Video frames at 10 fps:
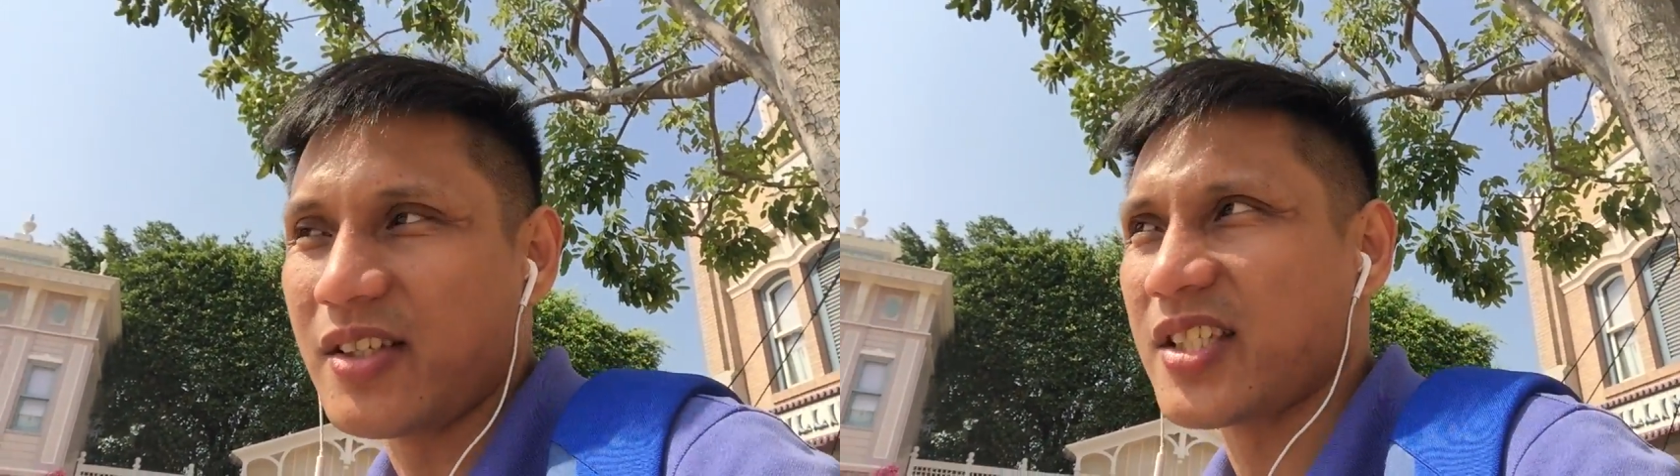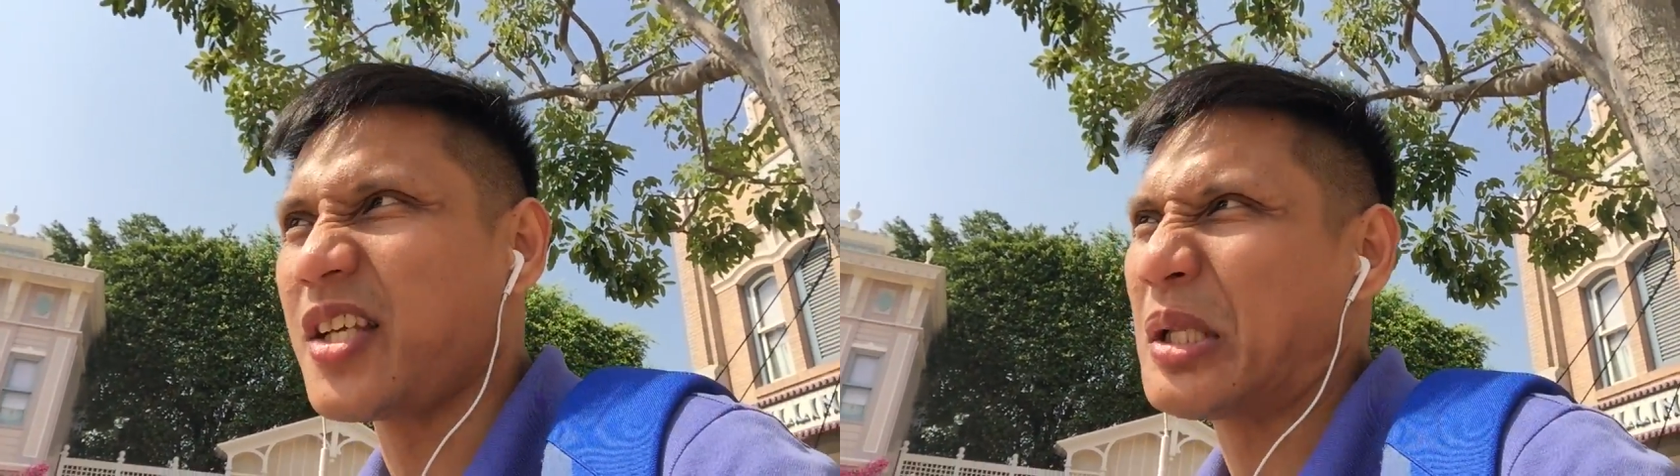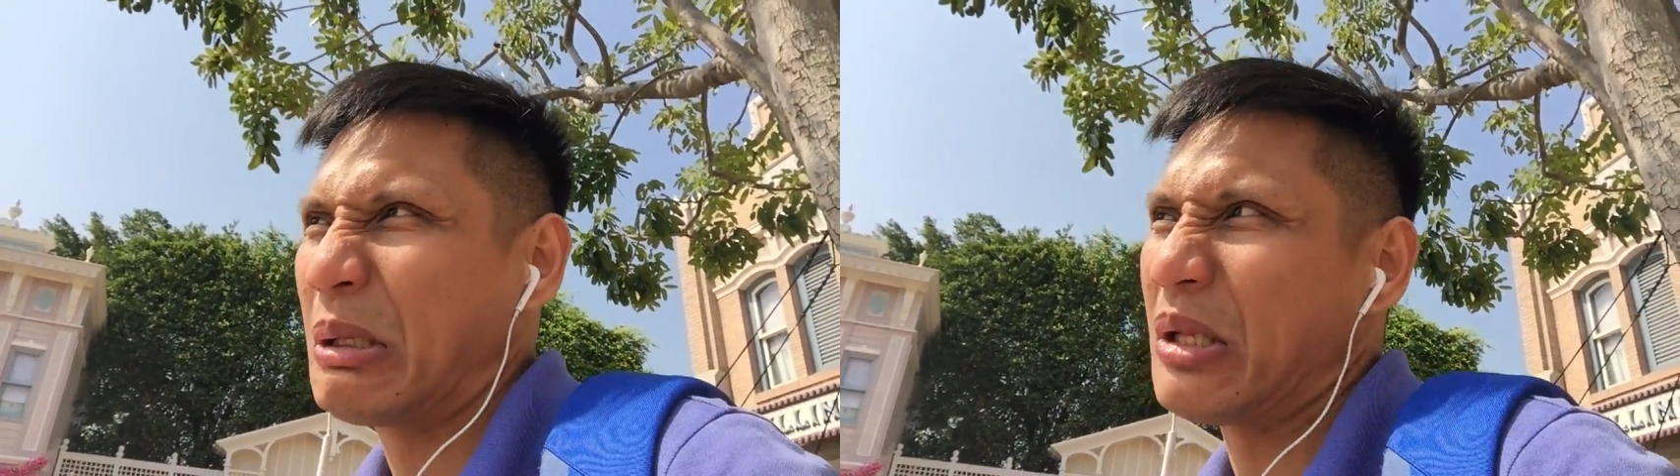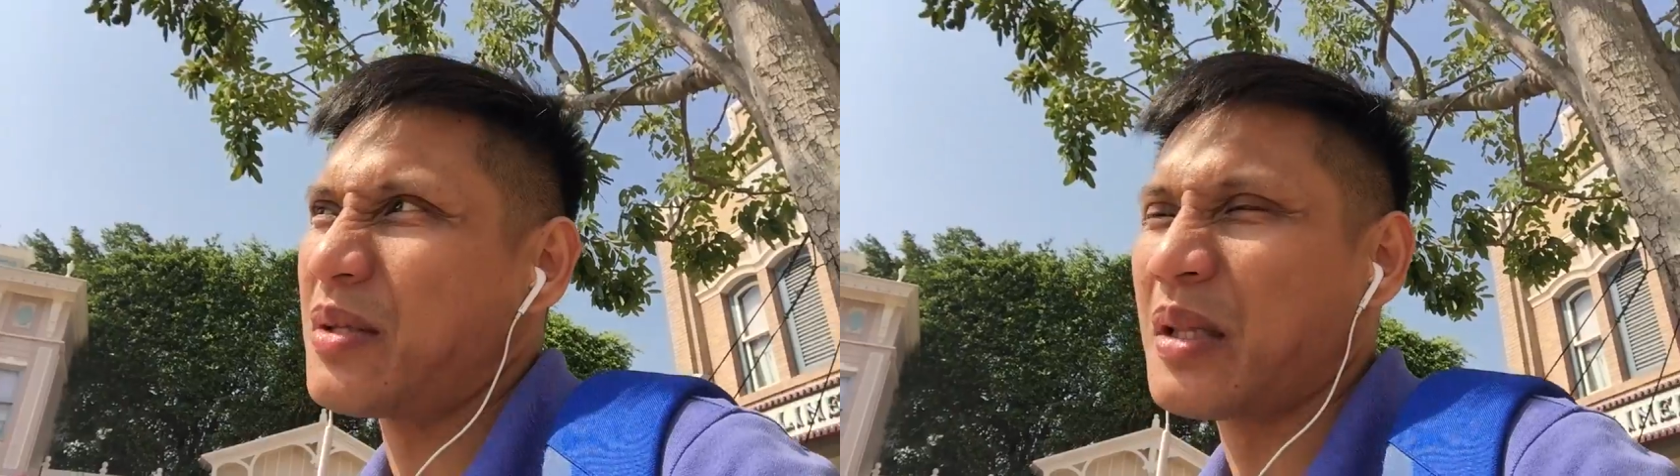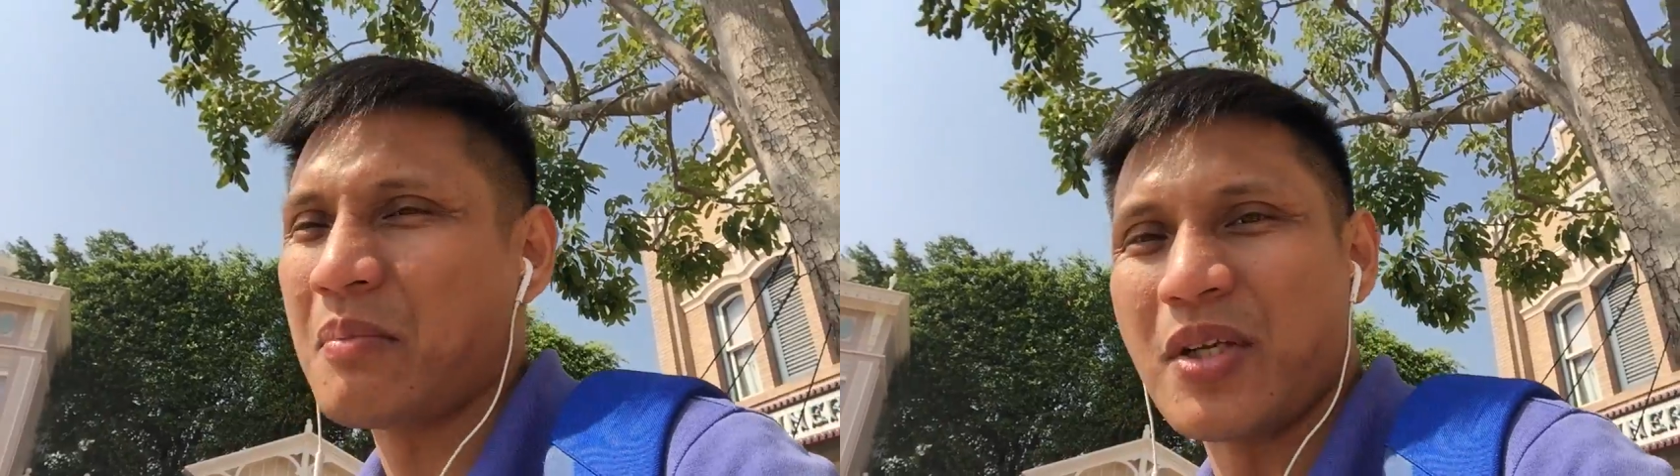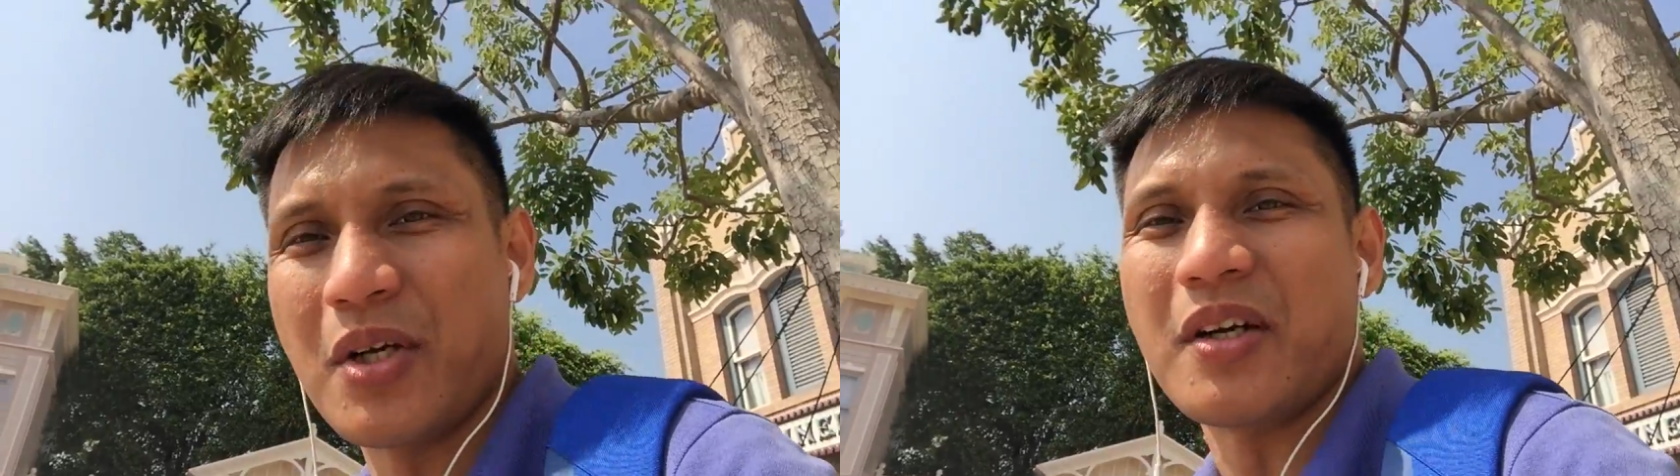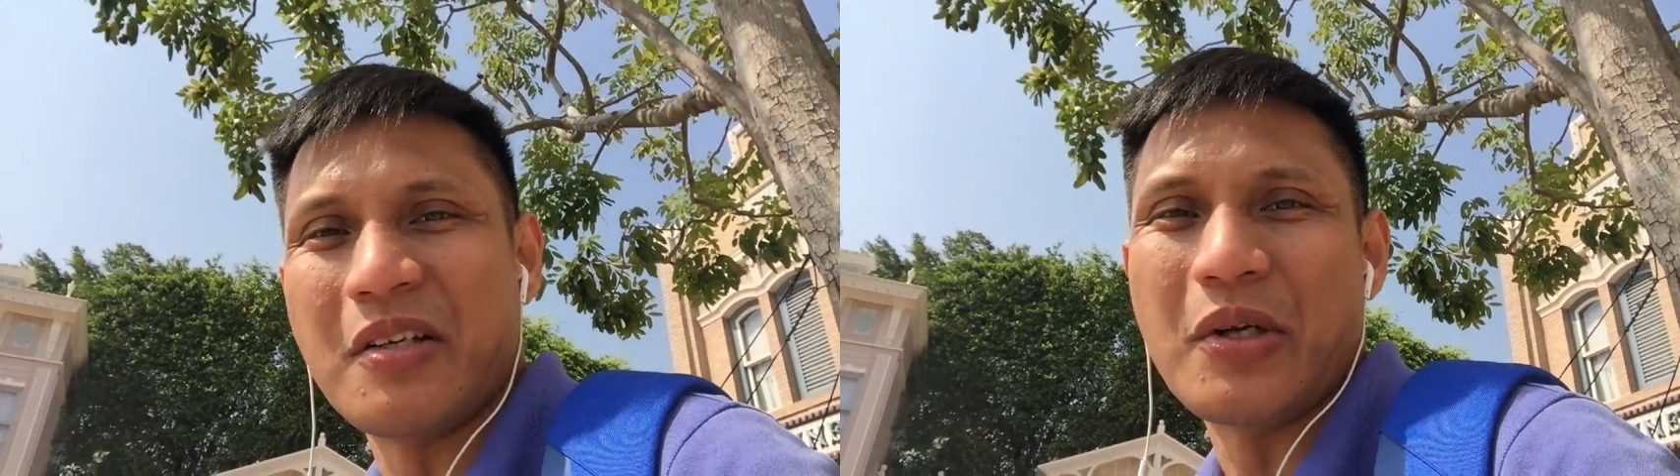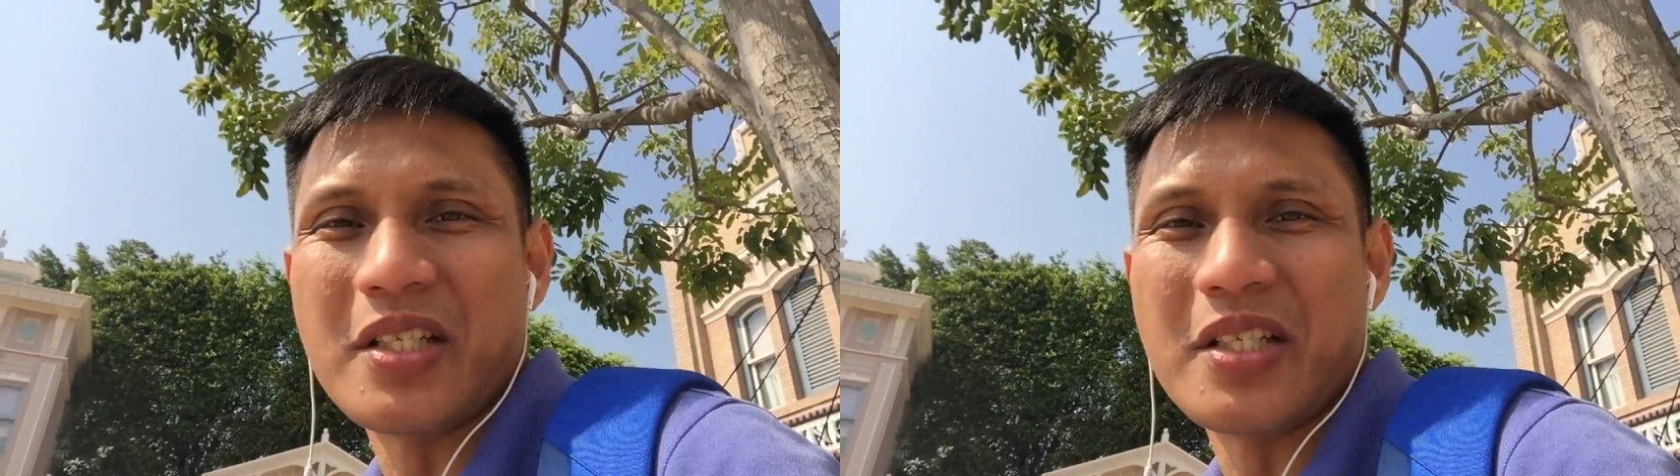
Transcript: You say you're